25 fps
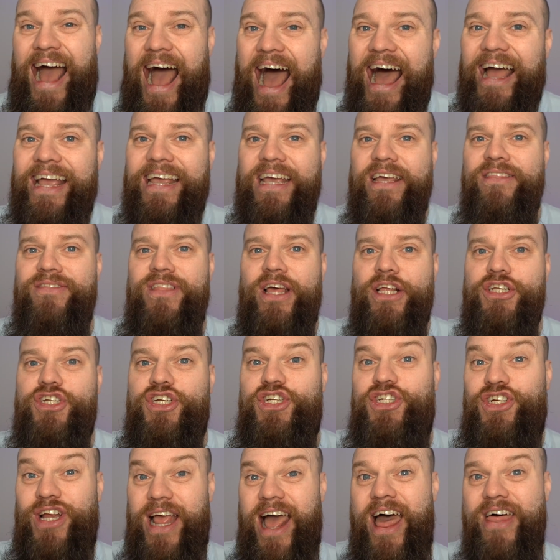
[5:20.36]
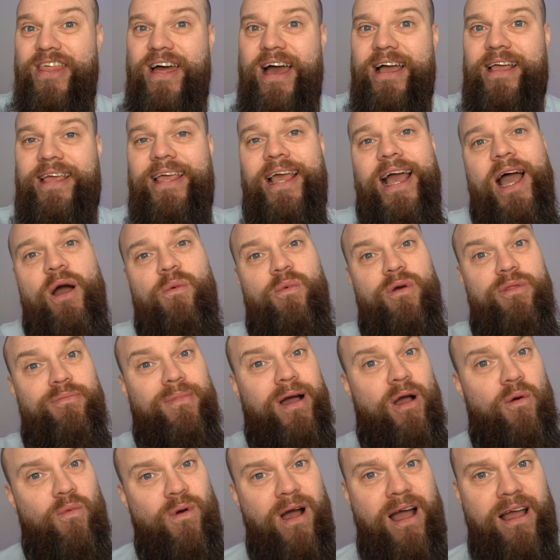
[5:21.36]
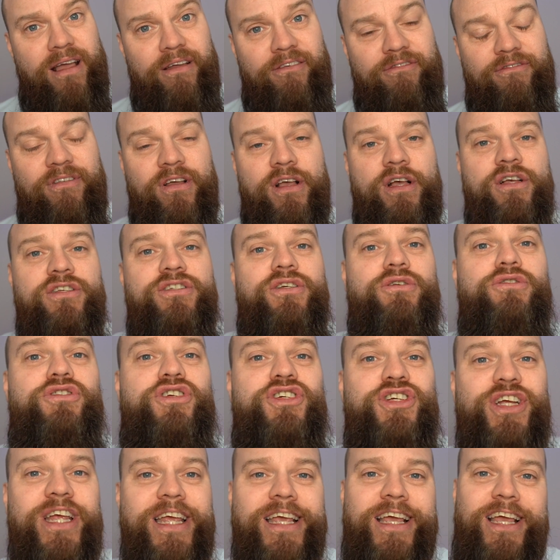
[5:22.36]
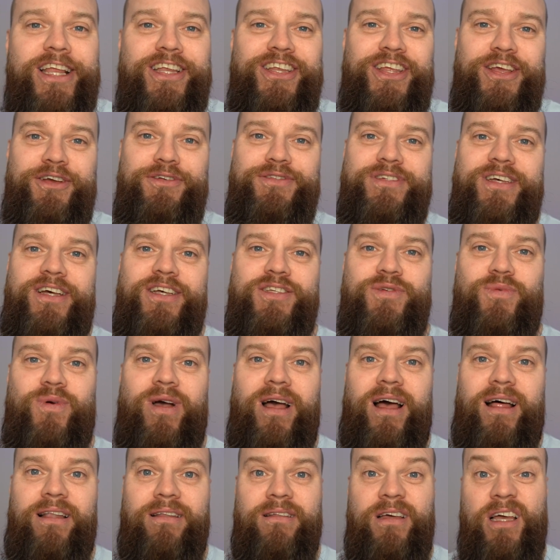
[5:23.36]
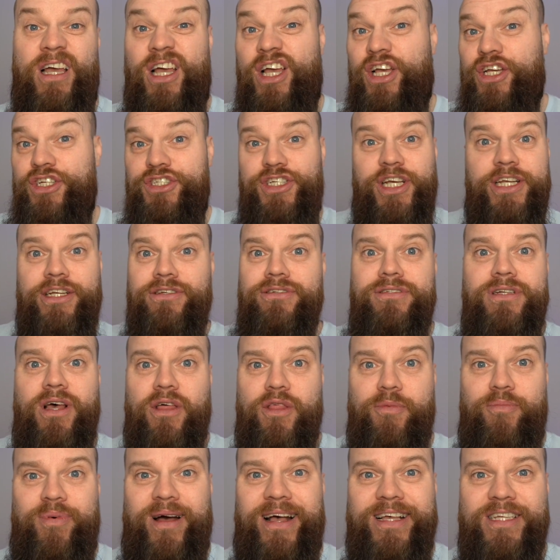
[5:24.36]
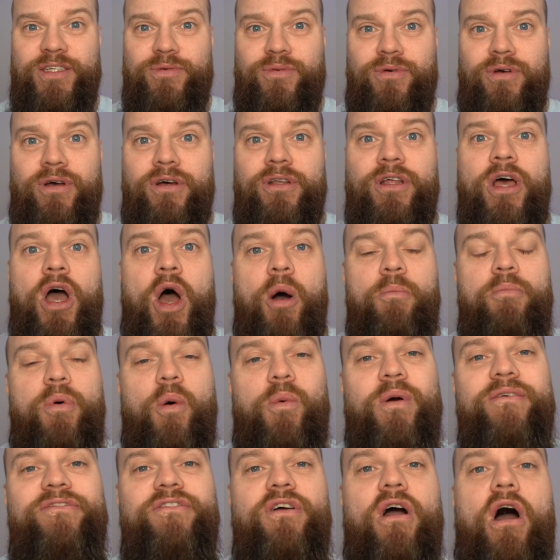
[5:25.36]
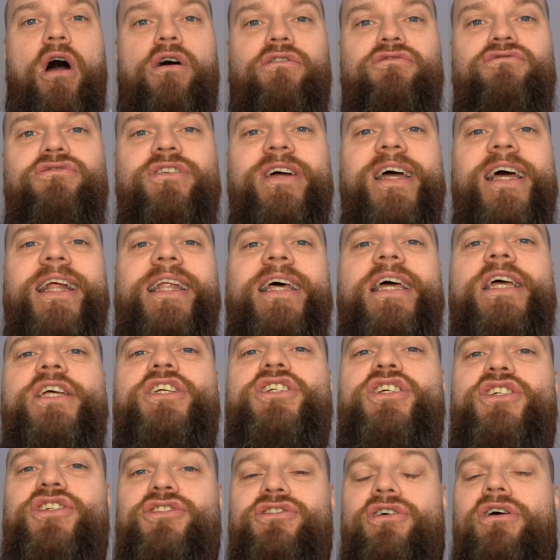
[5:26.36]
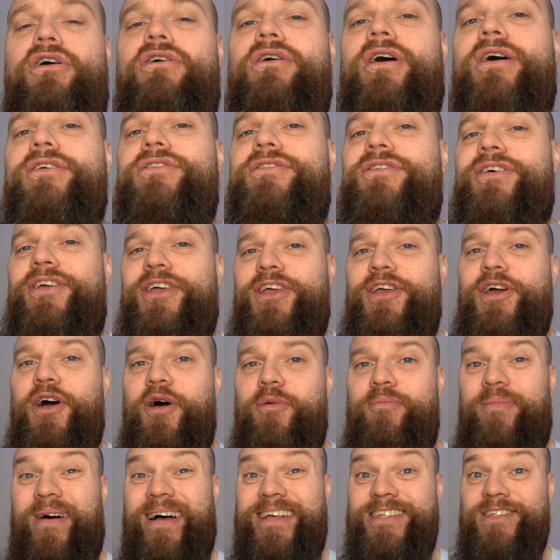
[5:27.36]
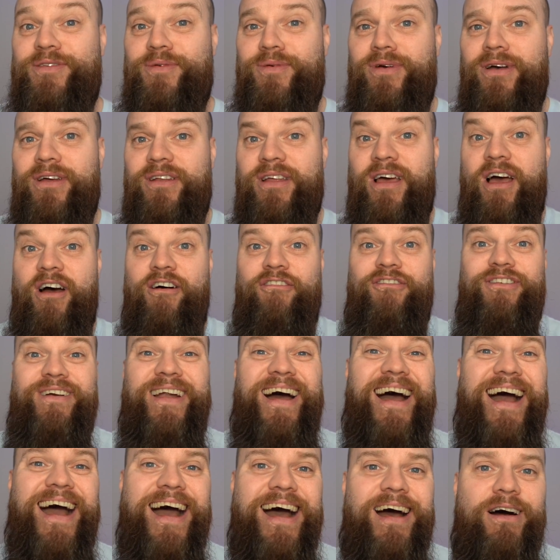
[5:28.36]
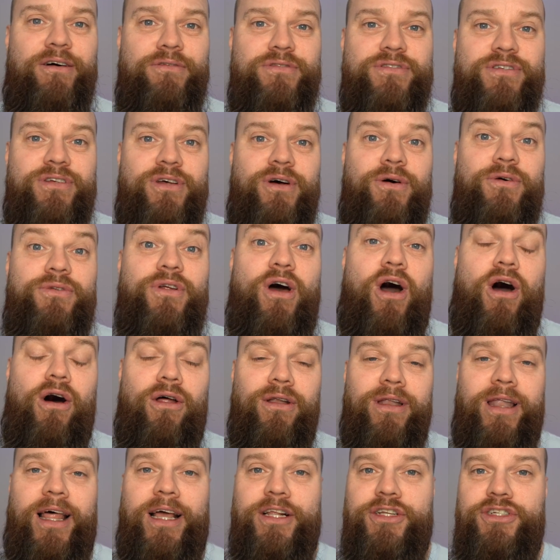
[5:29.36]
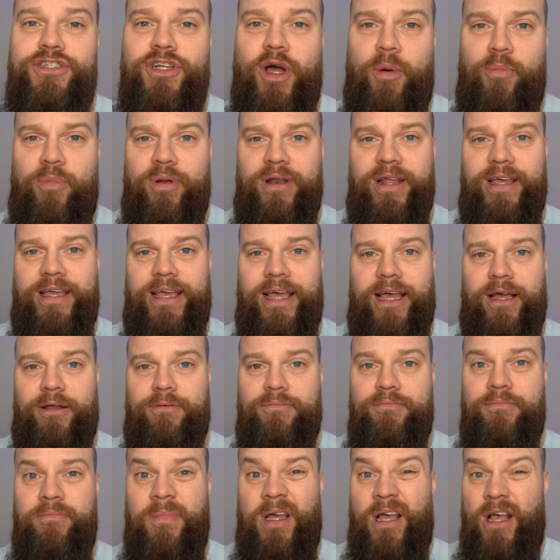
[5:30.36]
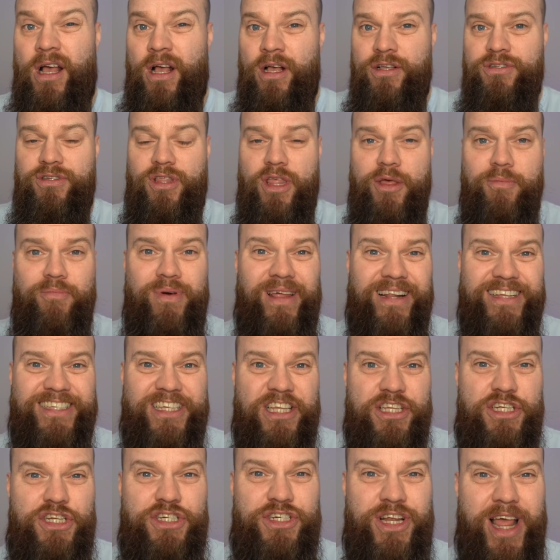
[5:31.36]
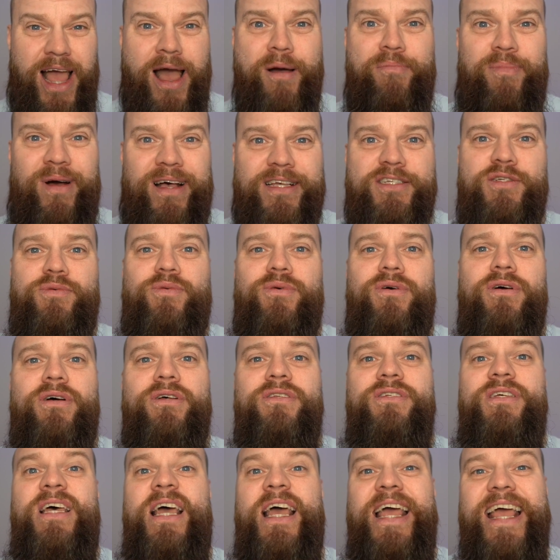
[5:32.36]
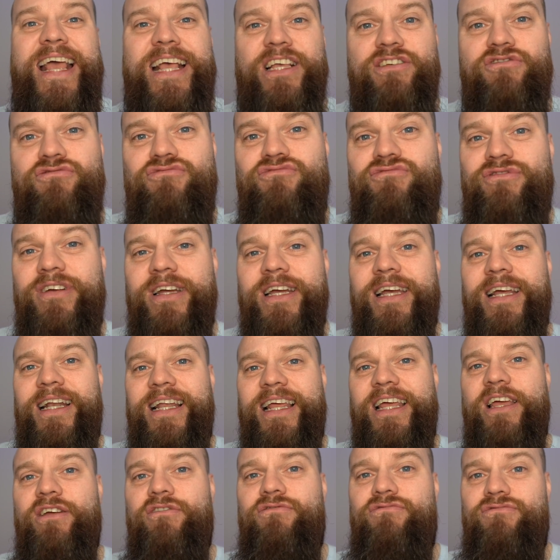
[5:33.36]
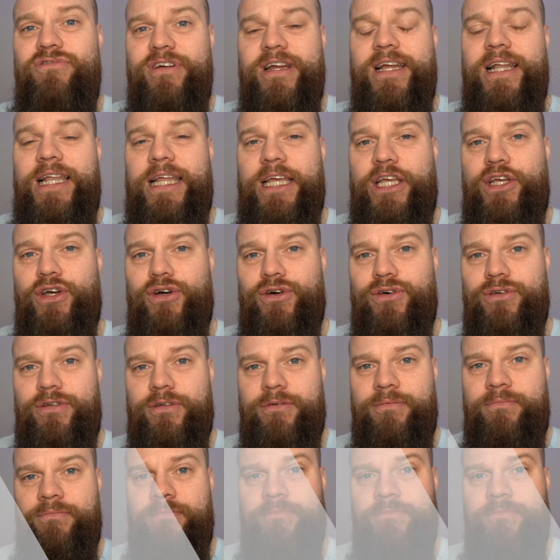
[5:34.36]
I can then share that account with my wife so she can use it as well. She doesn't know the password, but we've got a really strong and secure password for our household online shopping account. So the ability to share passwords is really, really good.